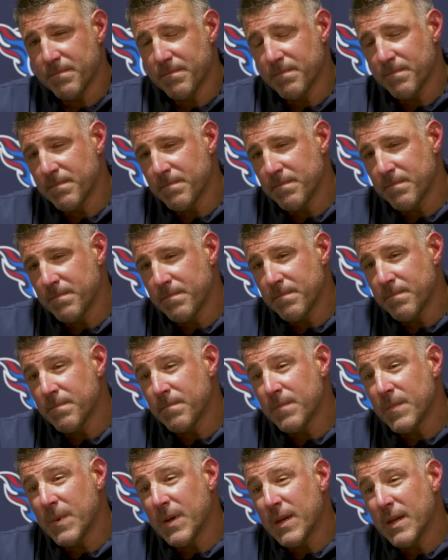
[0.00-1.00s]

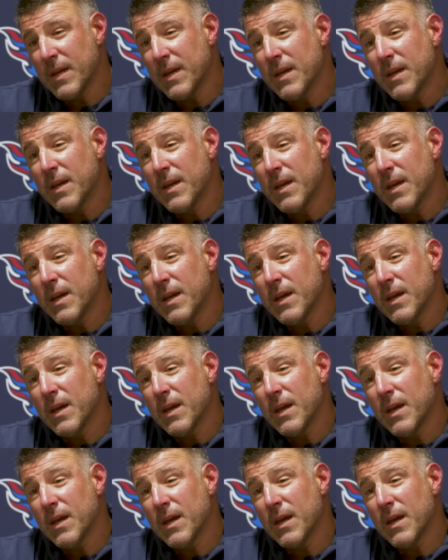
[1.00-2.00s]

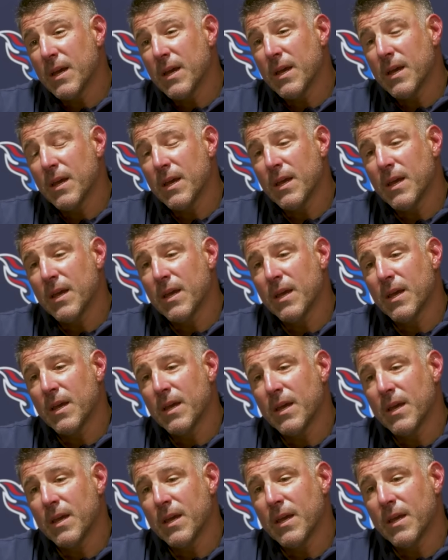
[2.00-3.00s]

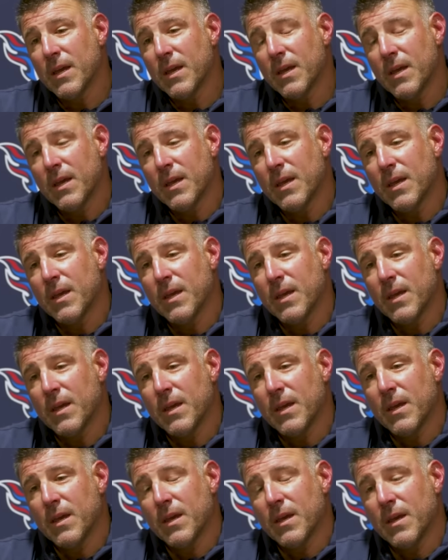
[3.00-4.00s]

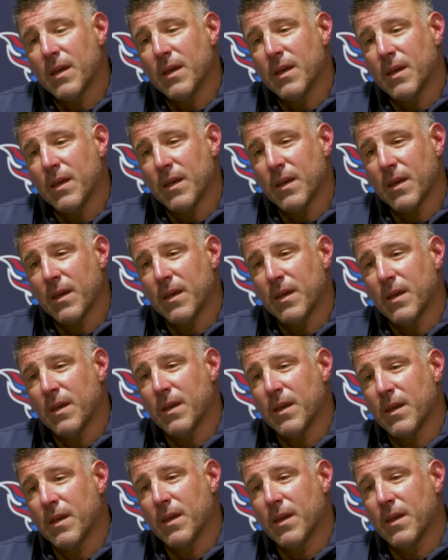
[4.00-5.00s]

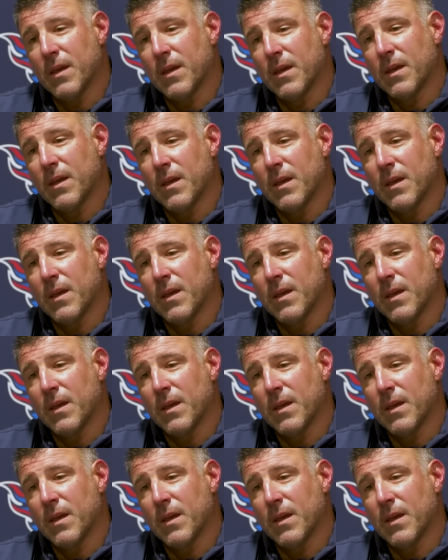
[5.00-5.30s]
Nobody speaks.